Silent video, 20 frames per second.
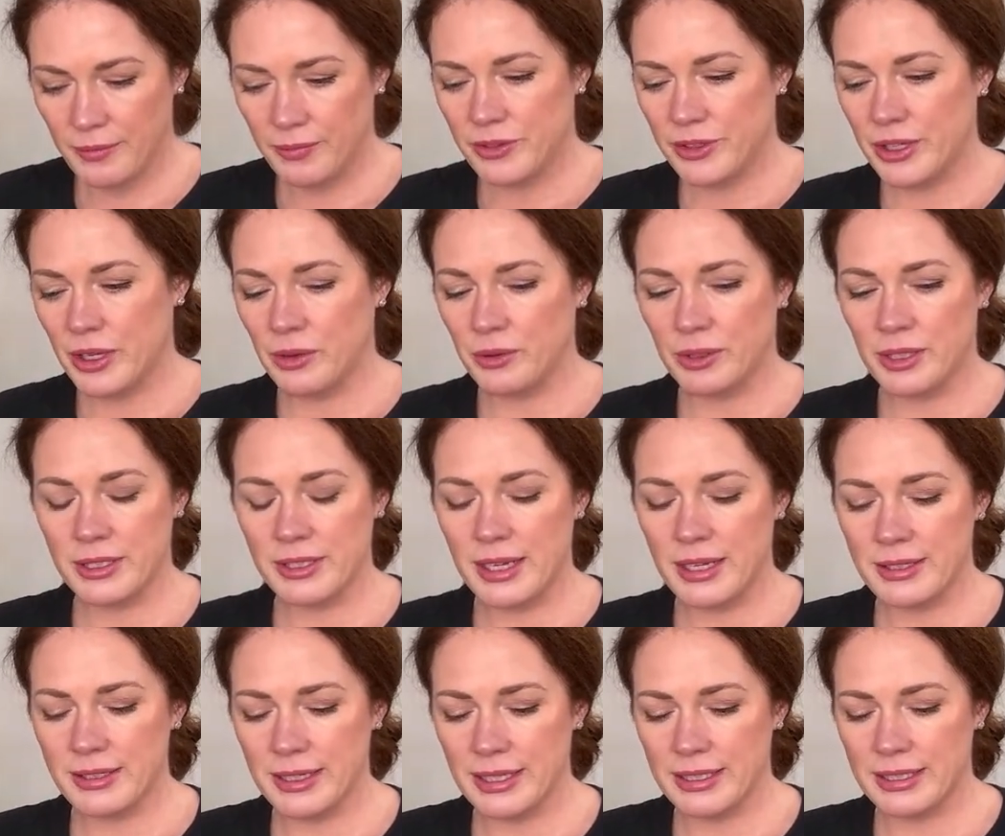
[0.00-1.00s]
So this
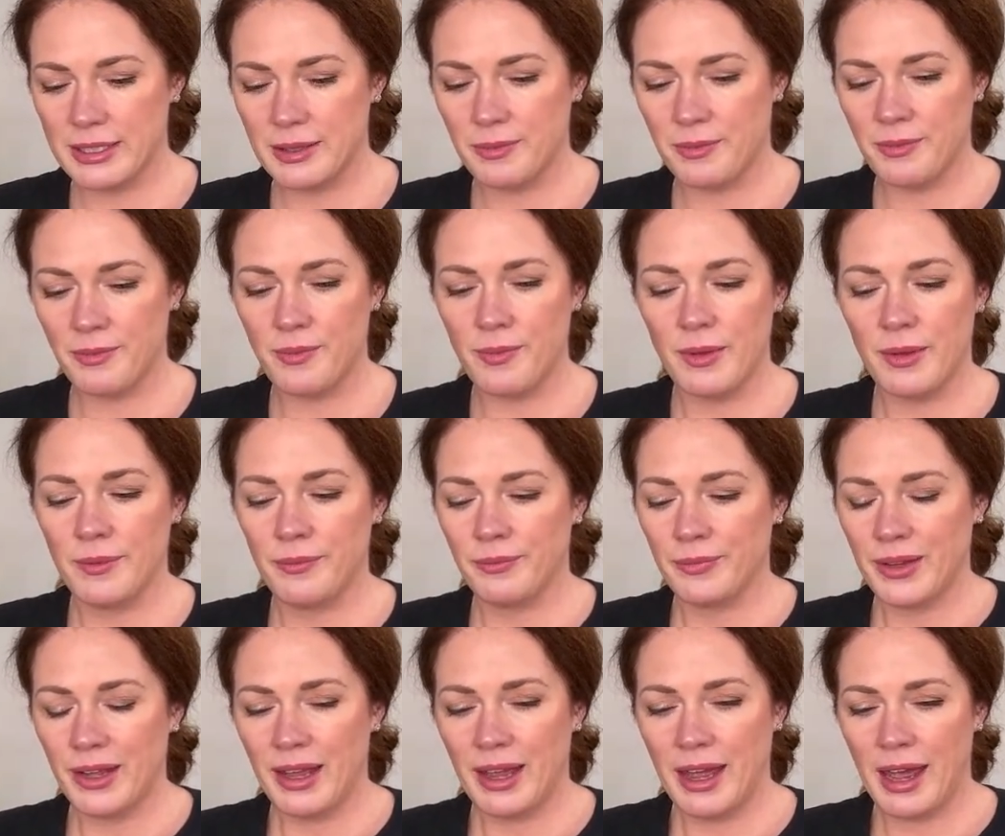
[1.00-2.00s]
has like some
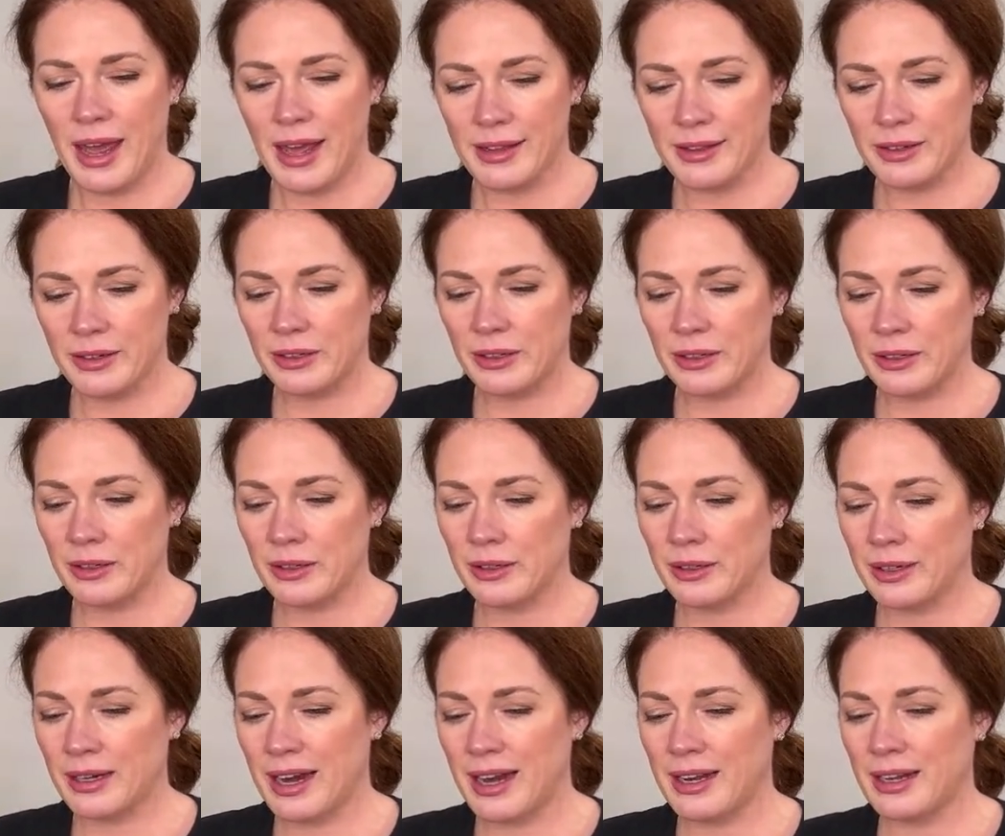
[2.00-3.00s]

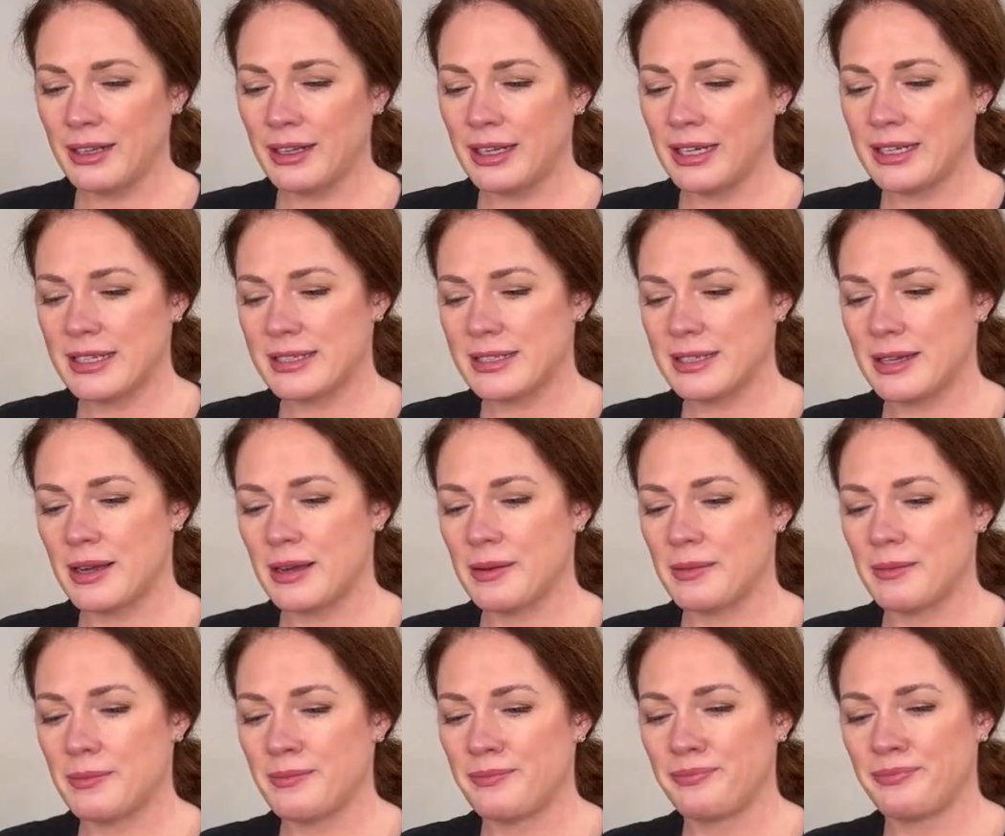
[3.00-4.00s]
heather, kind of like
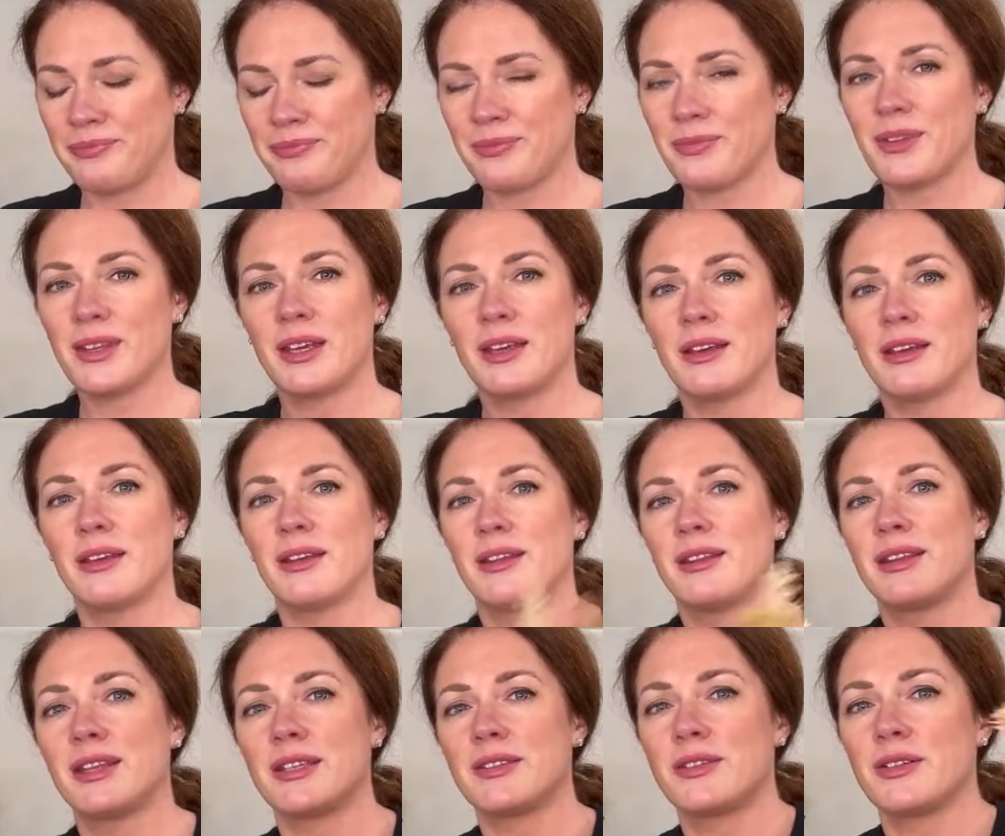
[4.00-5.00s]
some
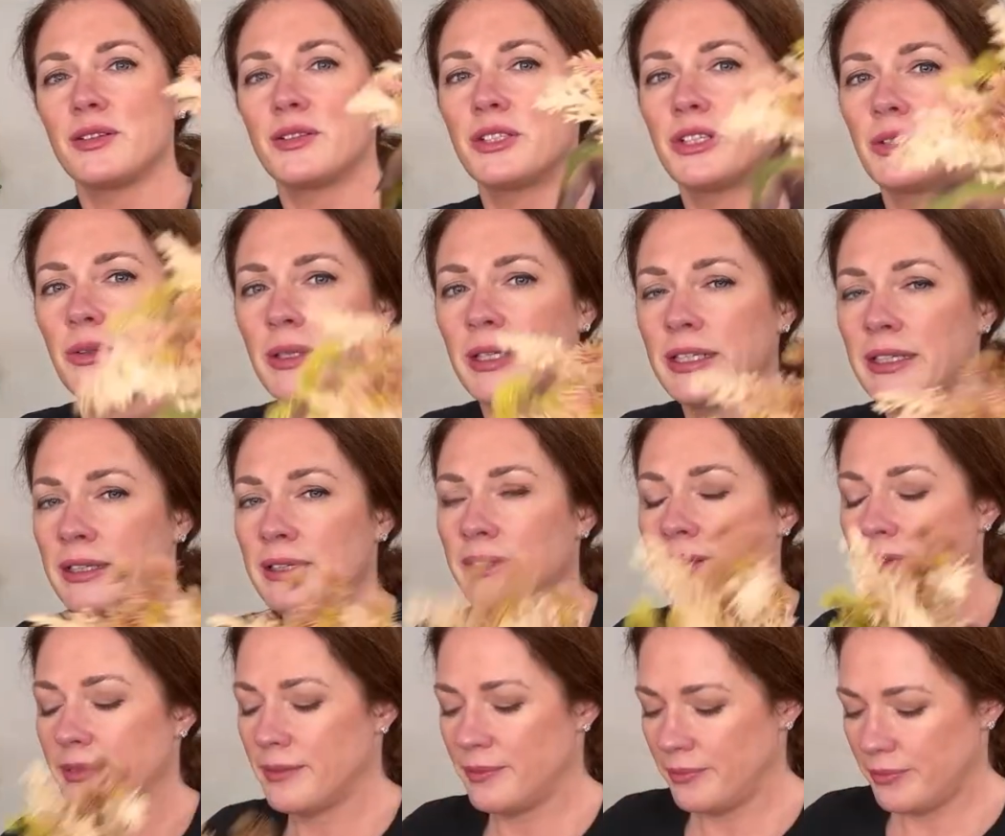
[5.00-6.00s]
thistle to it.
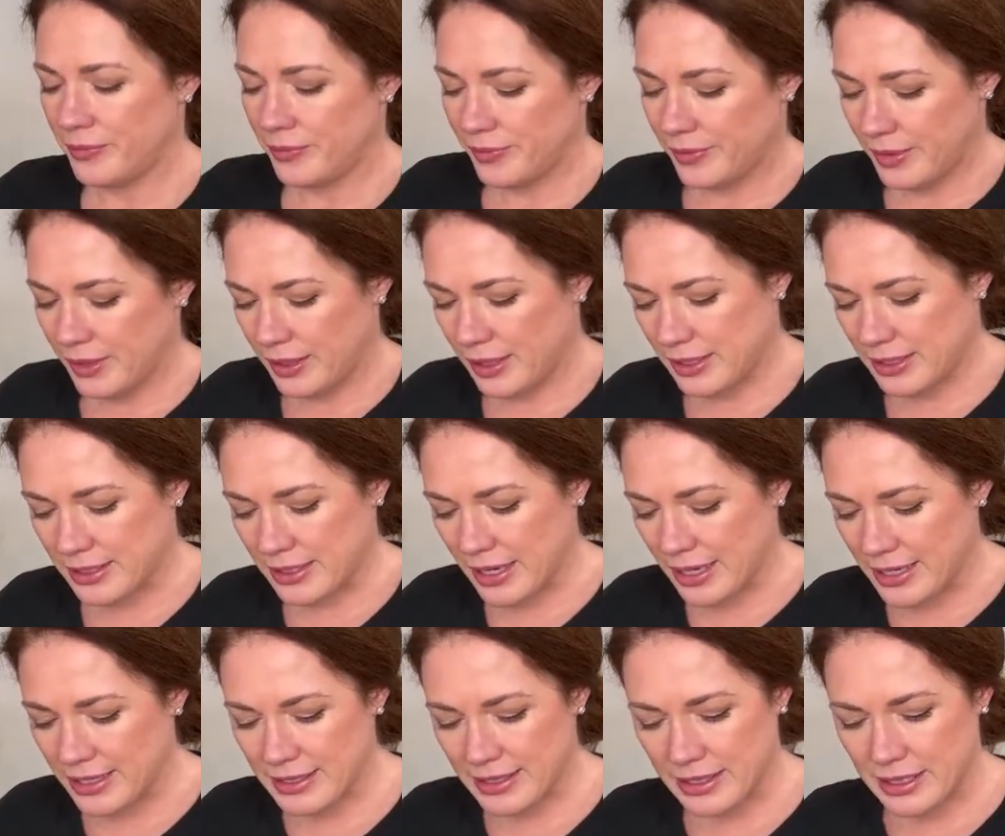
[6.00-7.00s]
It's
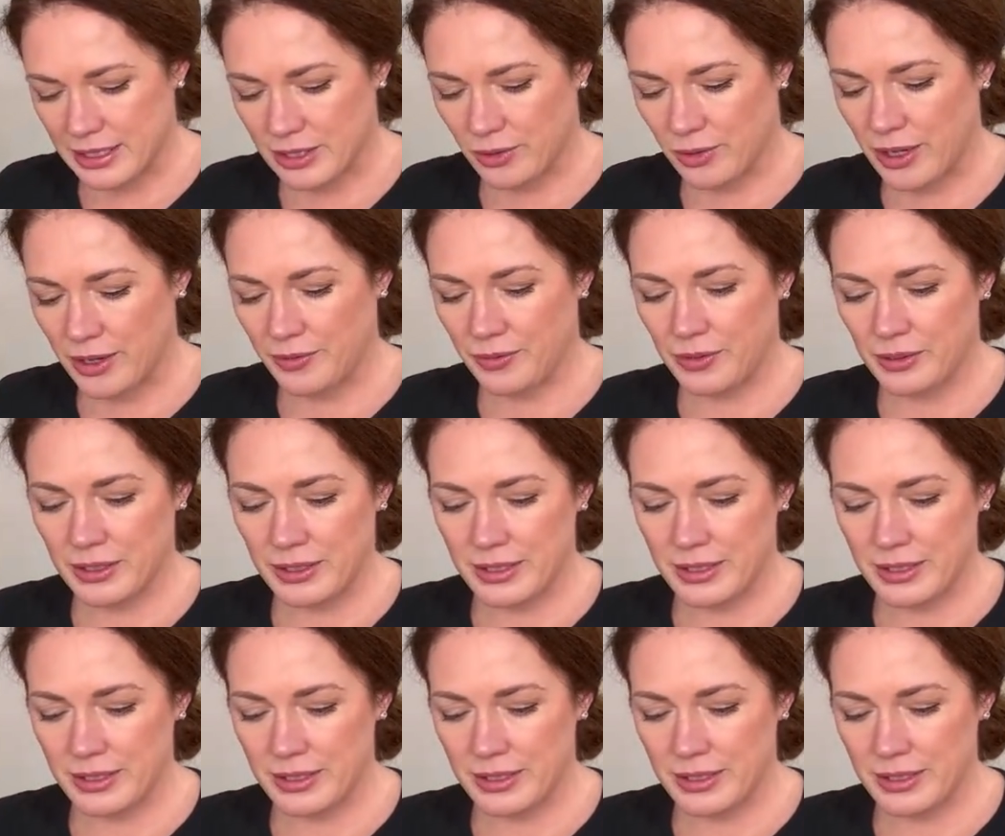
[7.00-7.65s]
nice, it's great for the